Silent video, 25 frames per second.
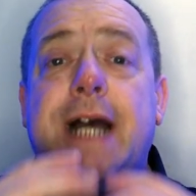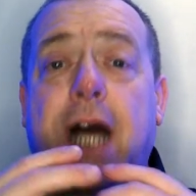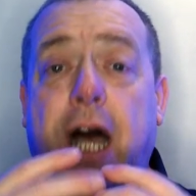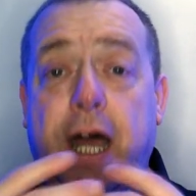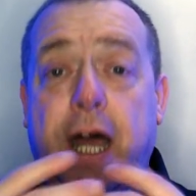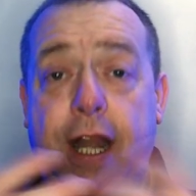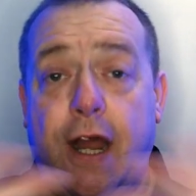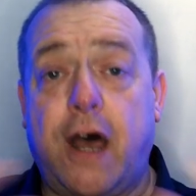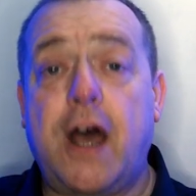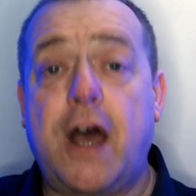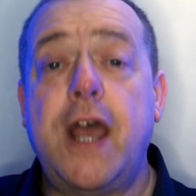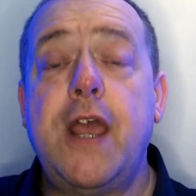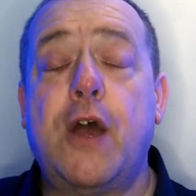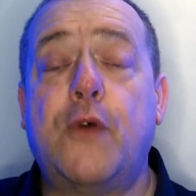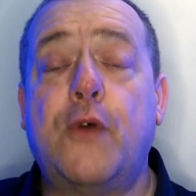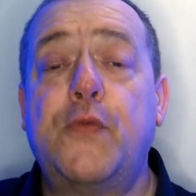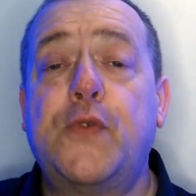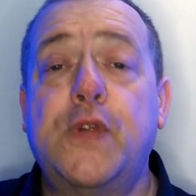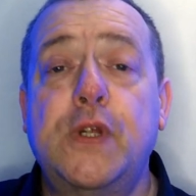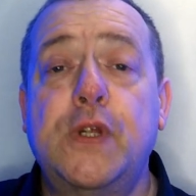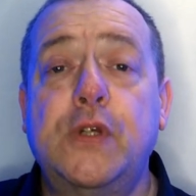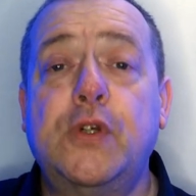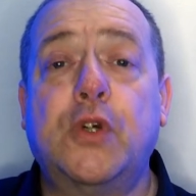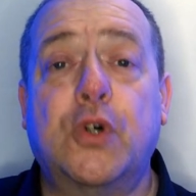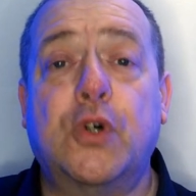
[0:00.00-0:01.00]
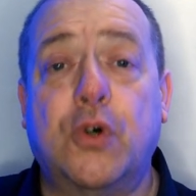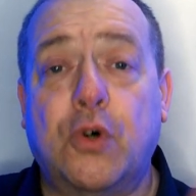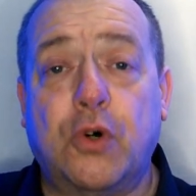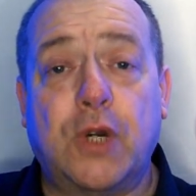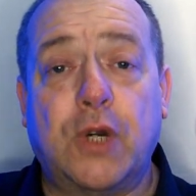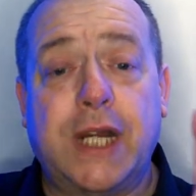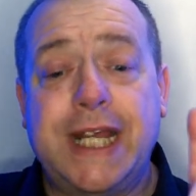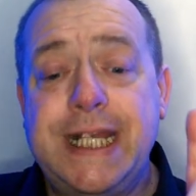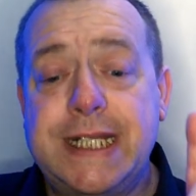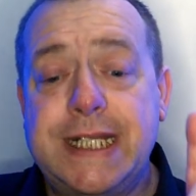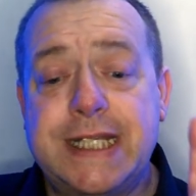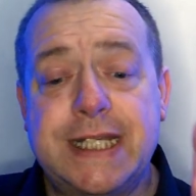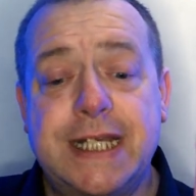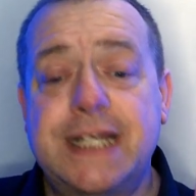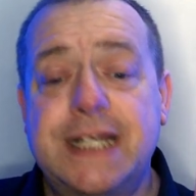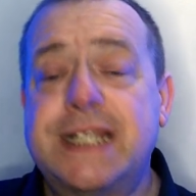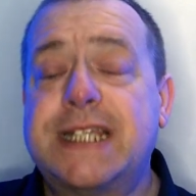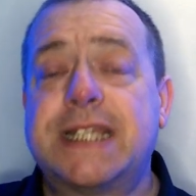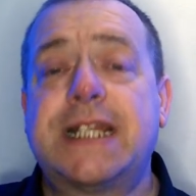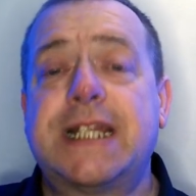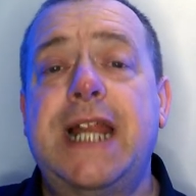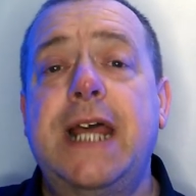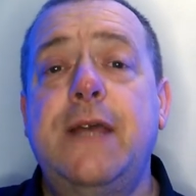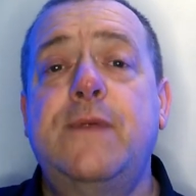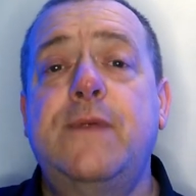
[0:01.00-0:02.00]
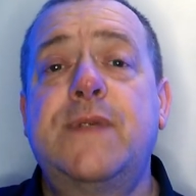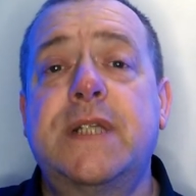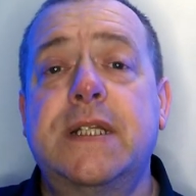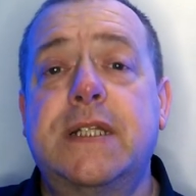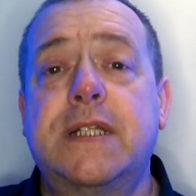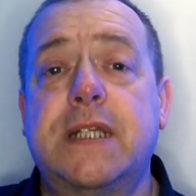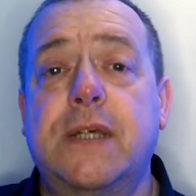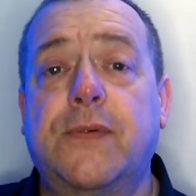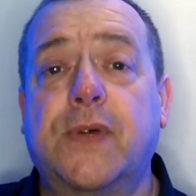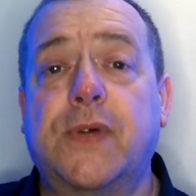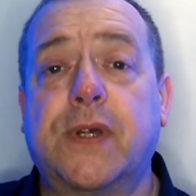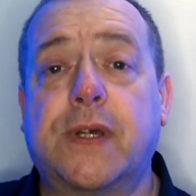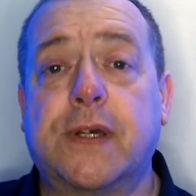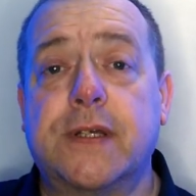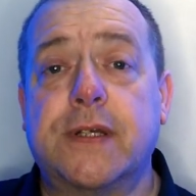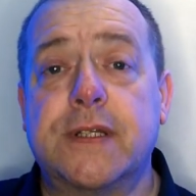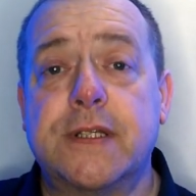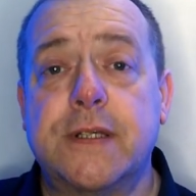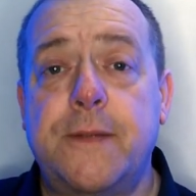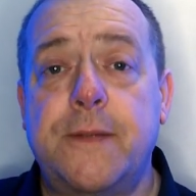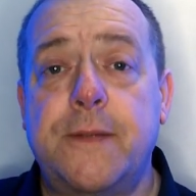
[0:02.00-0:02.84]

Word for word: and I often call it a slave certificate.